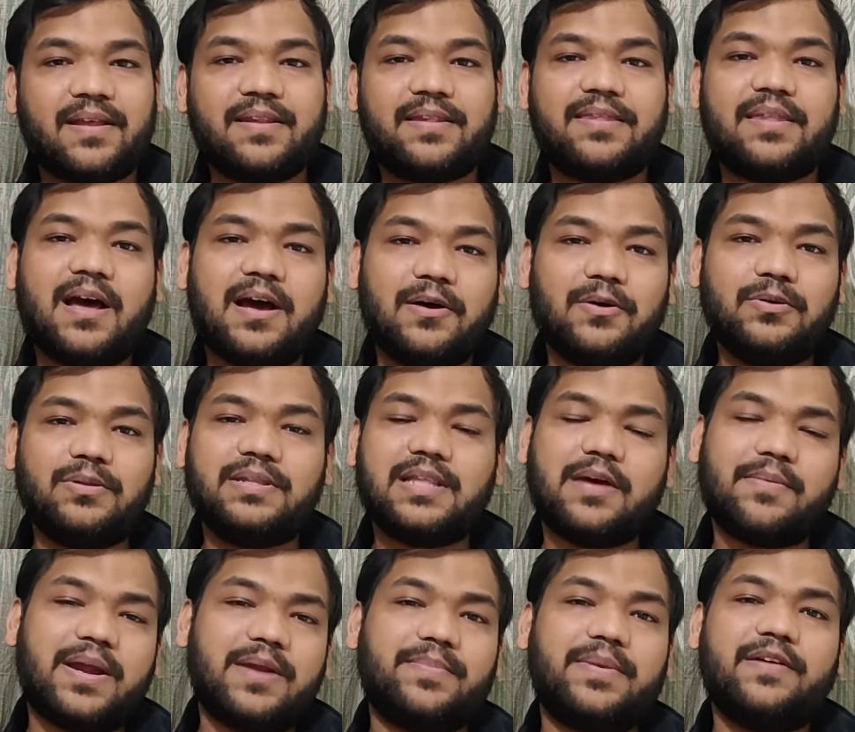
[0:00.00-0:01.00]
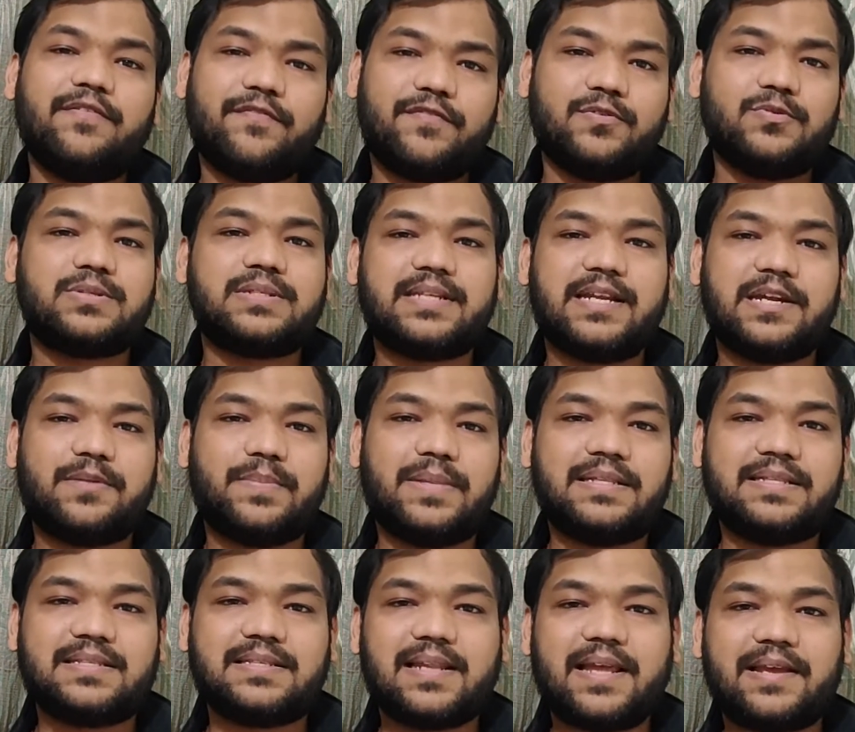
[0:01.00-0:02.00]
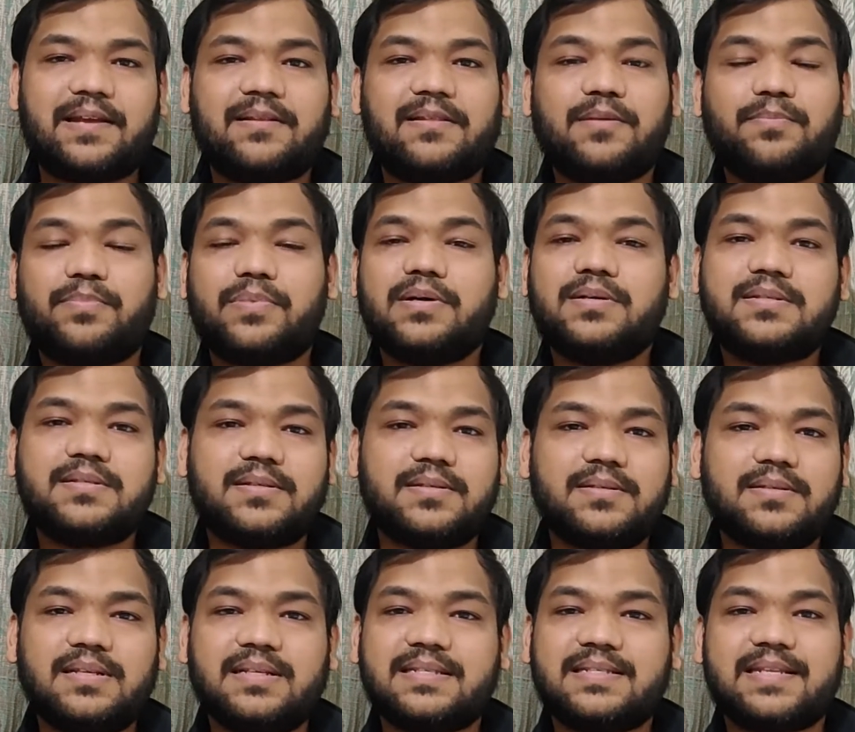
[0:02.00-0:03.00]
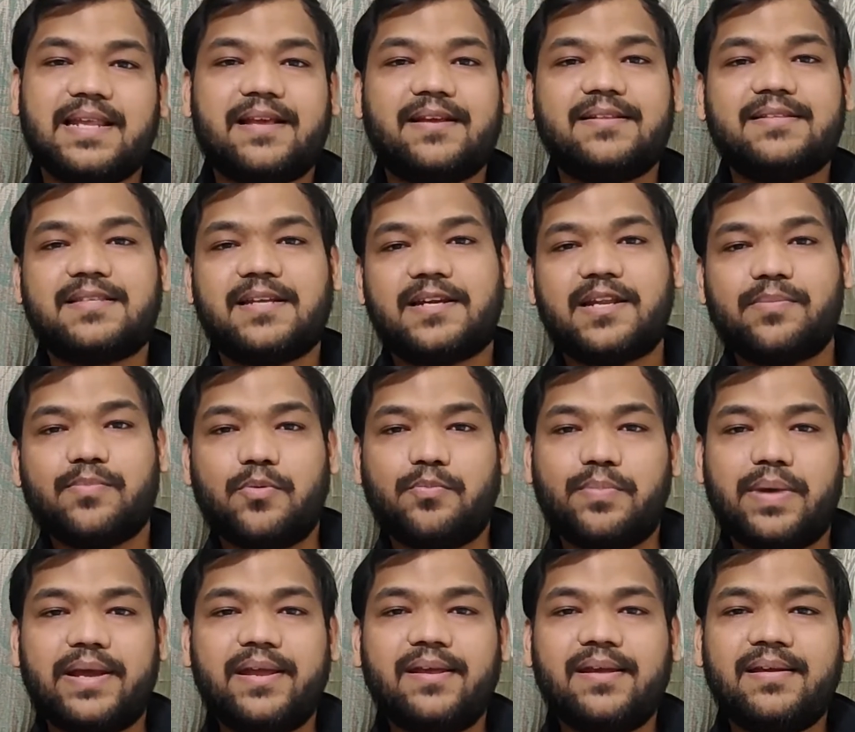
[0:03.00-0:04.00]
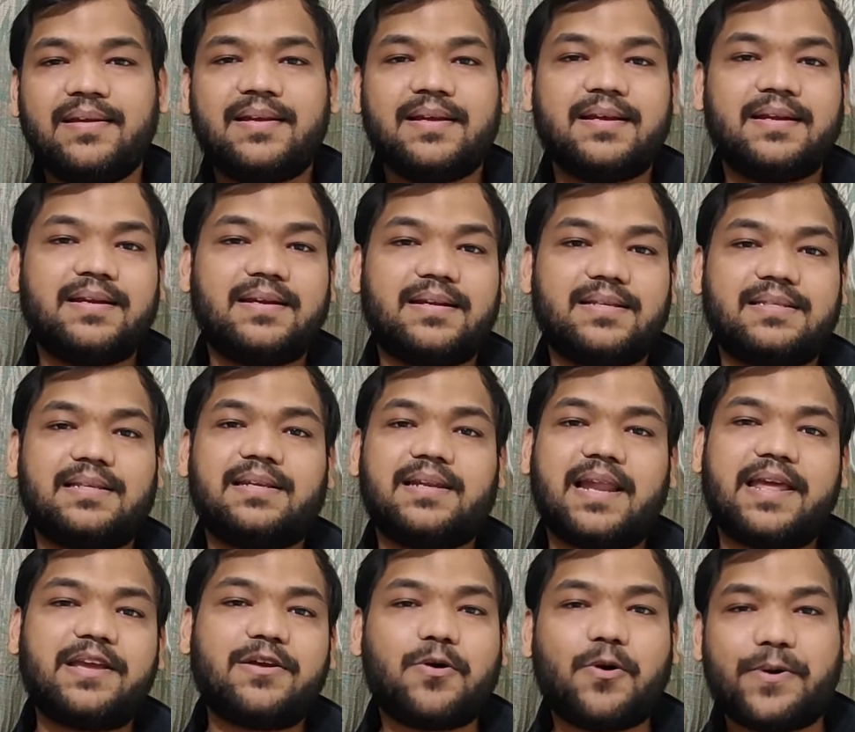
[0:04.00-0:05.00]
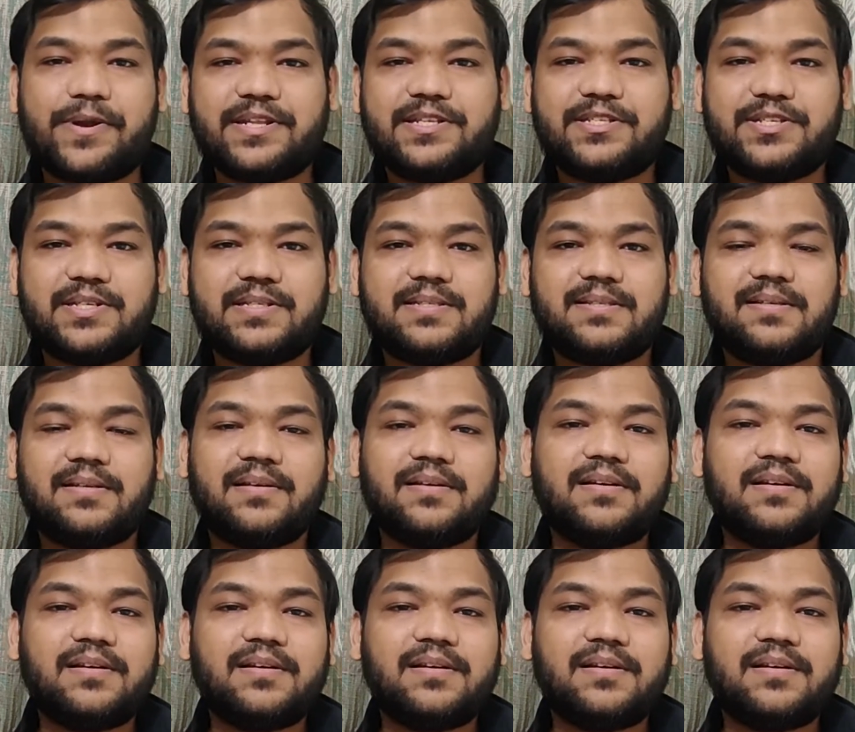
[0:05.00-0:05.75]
Now, there might be a few statements like the person staying in city Mumbai doesn't like oranges.